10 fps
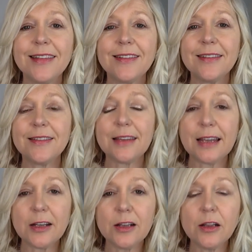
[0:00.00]

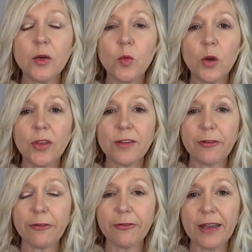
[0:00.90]
still want to
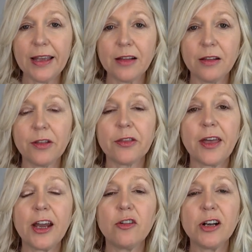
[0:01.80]
feel that
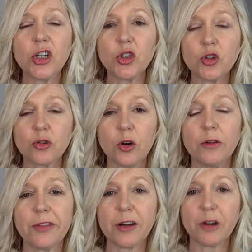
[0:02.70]
they are in control
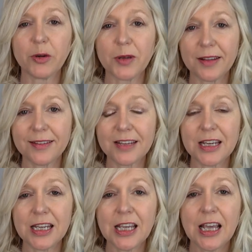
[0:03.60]
of their own
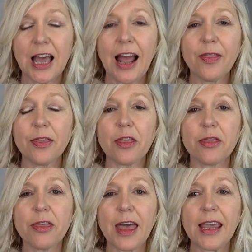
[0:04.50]
destiny and that
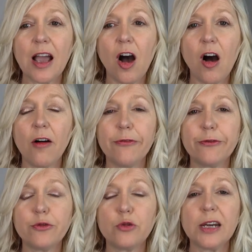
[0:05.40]
they are
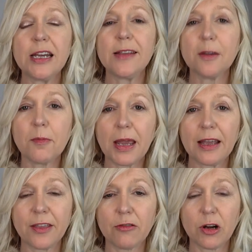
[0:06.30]
free to
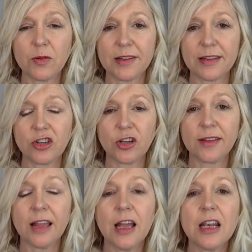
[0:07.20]
make their own
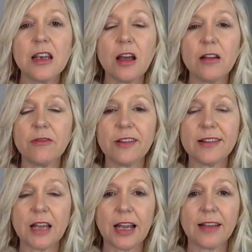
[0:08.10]
decisions. None of
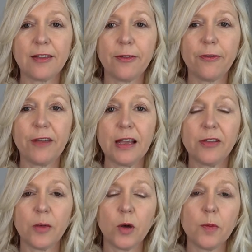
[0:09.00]
us like to feel
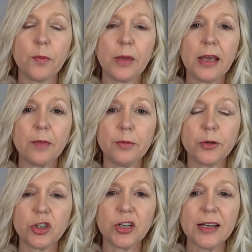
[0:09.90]
that we're being
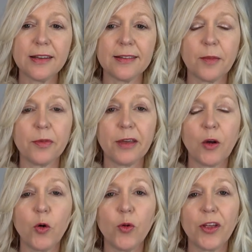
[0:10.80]
pushed into something
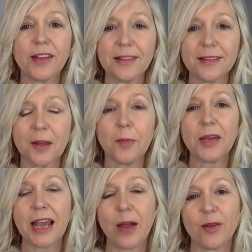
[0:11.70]
or that
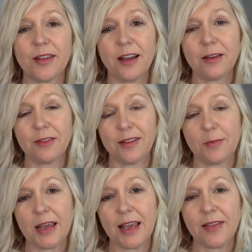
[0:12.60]
somebody outside of us is
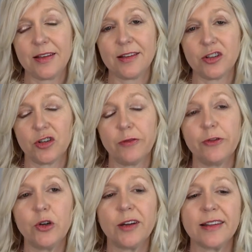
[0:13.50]
making the decision
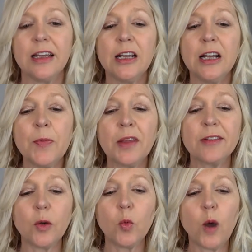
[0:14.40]
for us.
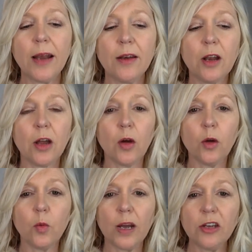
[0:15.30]
So
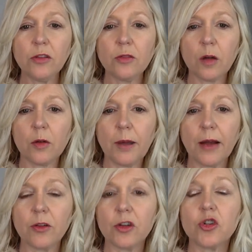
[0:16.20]
when you go
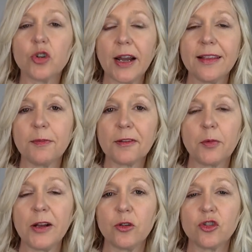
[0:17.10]
about trying to
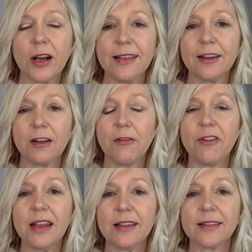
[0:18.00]
persuade or trying to
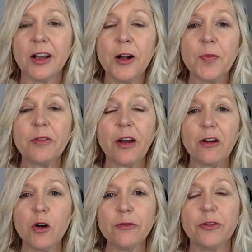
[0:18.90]
convince,
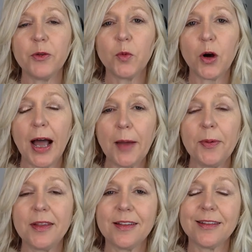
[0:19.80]
very often what
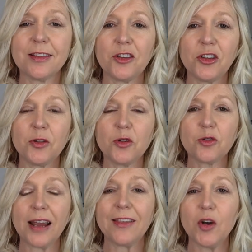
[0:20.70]
happens is that you
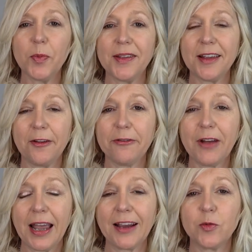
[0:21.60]
create the opposite
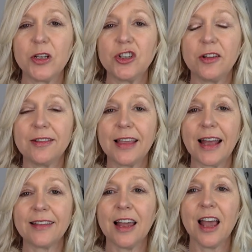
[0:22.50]
effect, which is that